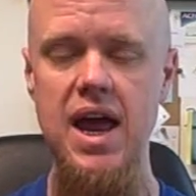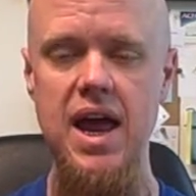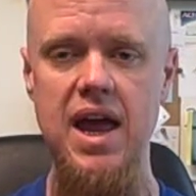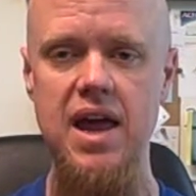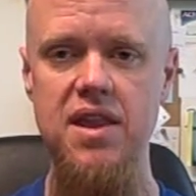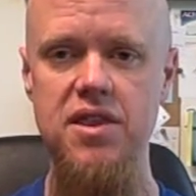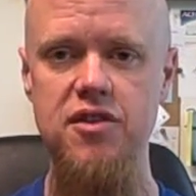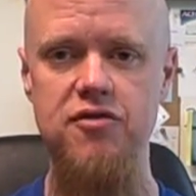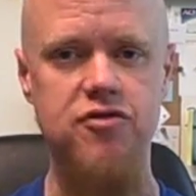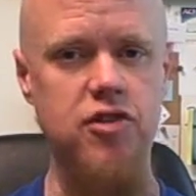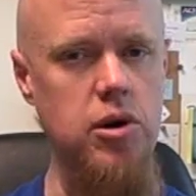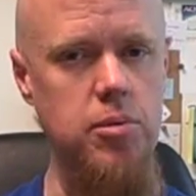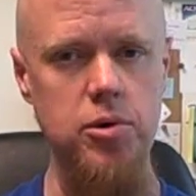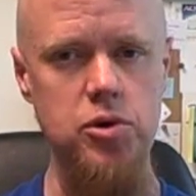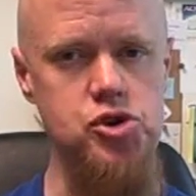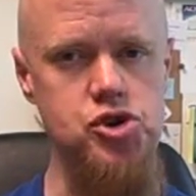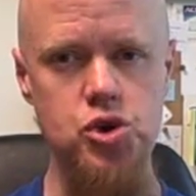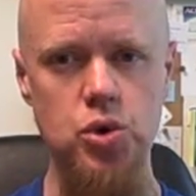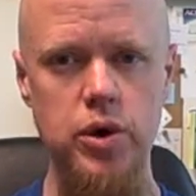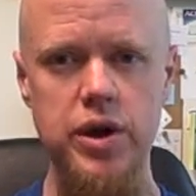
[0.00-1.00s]
And the
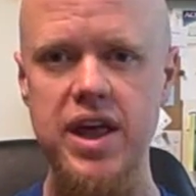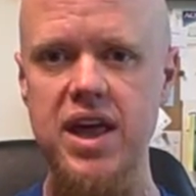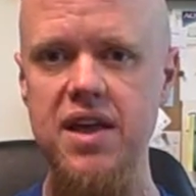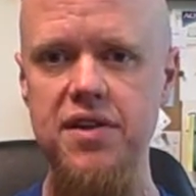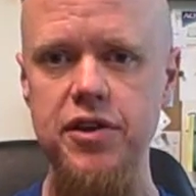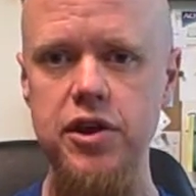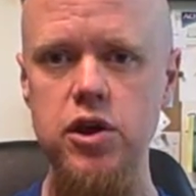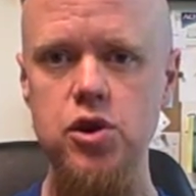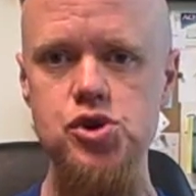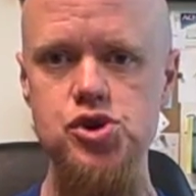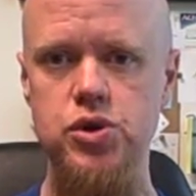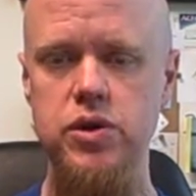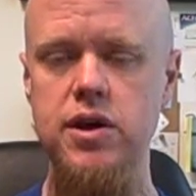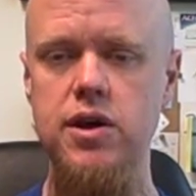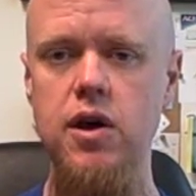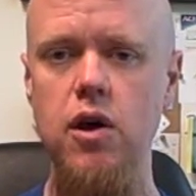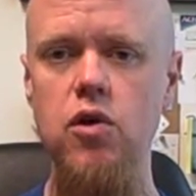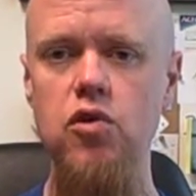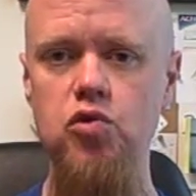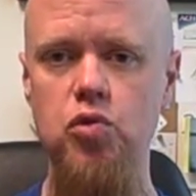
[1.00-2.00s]
verbal shorthand that usually
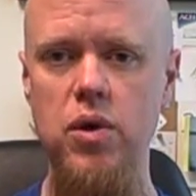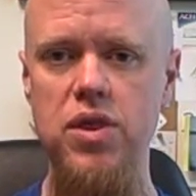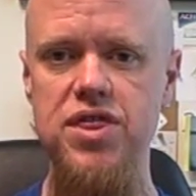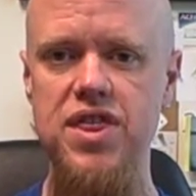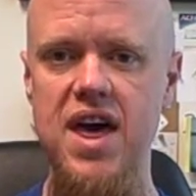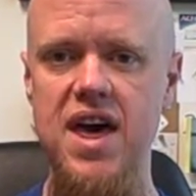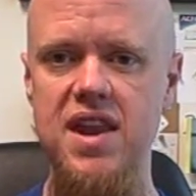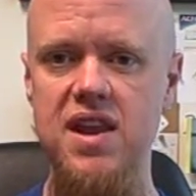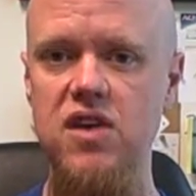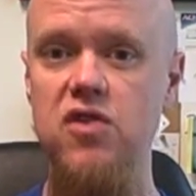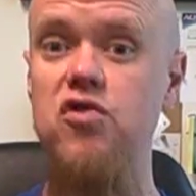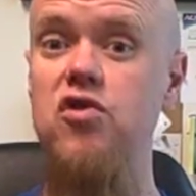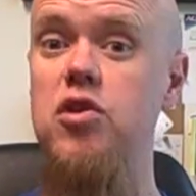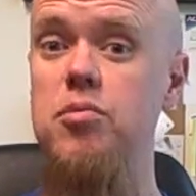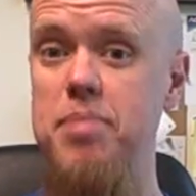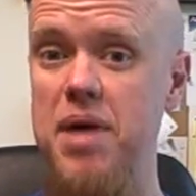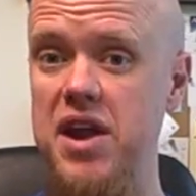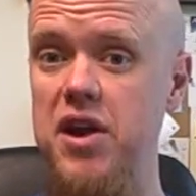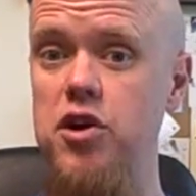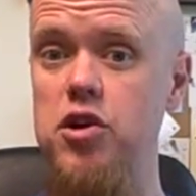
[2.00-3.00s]
goes with that is the
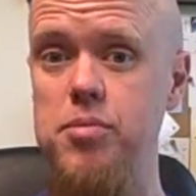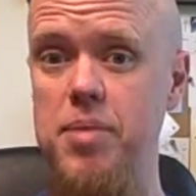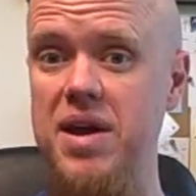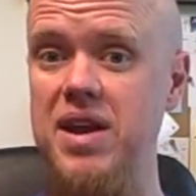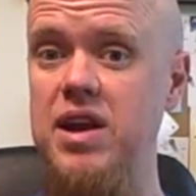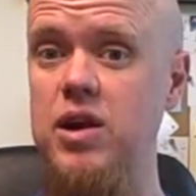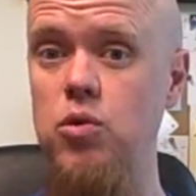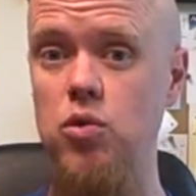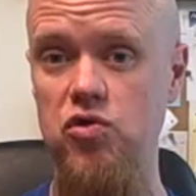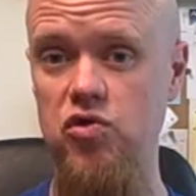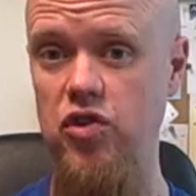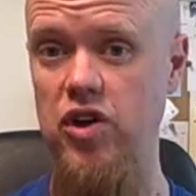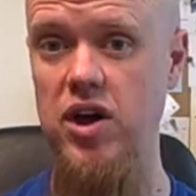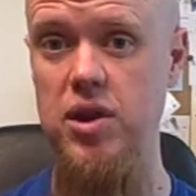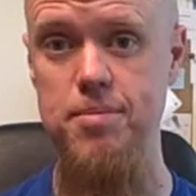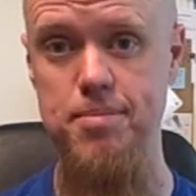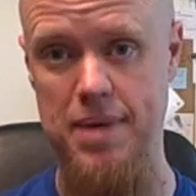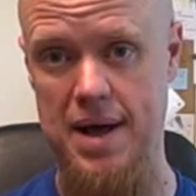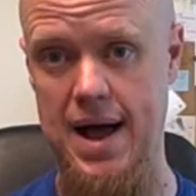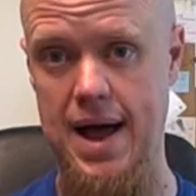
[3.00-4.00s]
better debating was
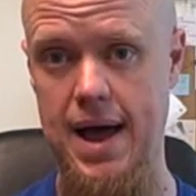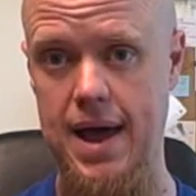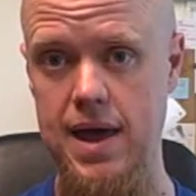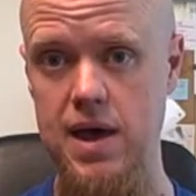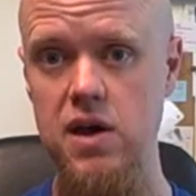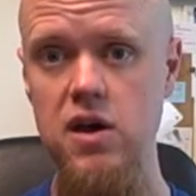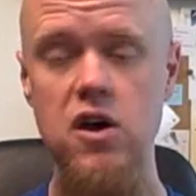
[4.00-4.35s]
done by.